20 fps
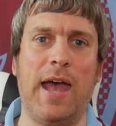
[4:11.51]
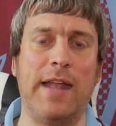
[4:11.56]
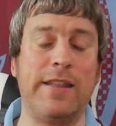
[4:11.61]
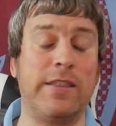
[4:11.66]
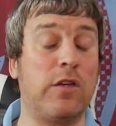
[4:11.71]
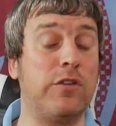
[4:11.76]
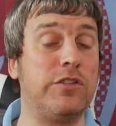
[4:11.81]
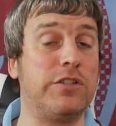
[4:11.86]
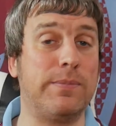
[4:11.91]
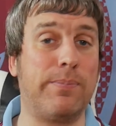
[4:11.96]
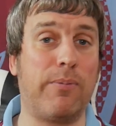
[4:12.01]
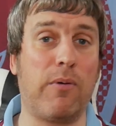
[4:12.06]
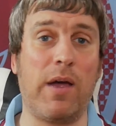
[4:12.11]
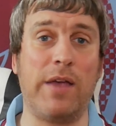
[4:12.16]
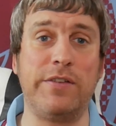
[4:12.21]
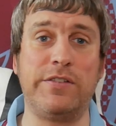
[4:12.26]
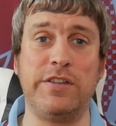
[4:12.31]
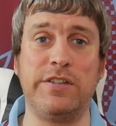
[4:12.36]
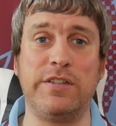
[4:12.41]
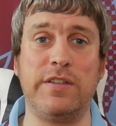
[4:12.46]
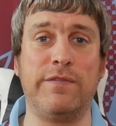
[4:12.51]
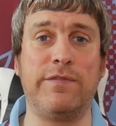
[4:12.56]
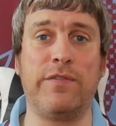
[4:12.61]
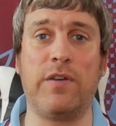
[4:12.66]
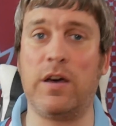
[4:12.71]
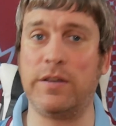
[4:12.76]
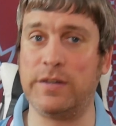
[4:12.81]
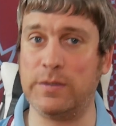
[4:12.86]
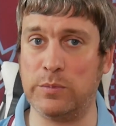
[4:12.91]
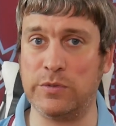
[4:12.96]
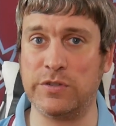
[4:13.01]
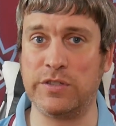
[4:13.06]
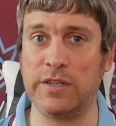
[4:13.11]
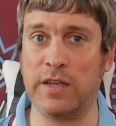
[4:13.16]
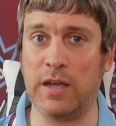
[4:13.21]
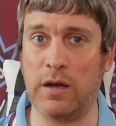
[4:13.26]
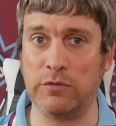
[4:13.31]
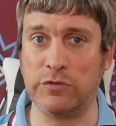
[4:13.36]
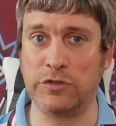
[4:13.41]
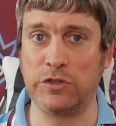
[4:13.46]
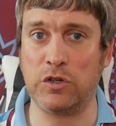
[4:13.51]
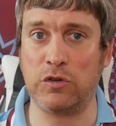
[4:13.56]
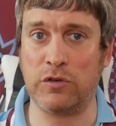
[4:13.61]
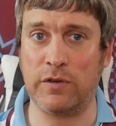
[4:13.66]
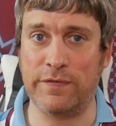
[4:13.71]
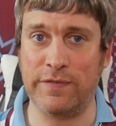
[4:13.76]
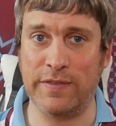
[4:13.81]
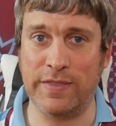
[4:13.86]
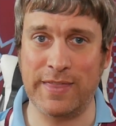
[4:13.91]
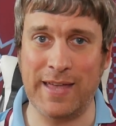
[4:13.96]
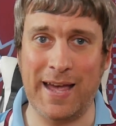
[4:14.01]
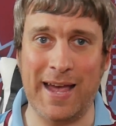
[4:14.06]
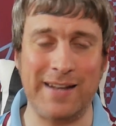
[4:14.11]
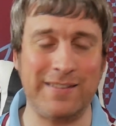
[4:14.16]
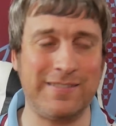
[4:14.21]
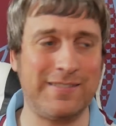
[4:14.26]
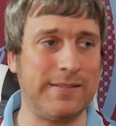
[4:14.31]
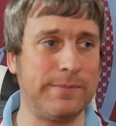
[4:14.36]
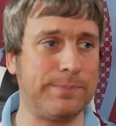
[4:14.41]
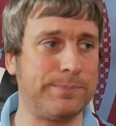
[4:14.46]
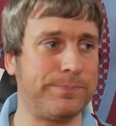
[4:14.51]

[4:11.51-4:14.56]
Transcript: No surprises that Vardy was the goal scorer for that.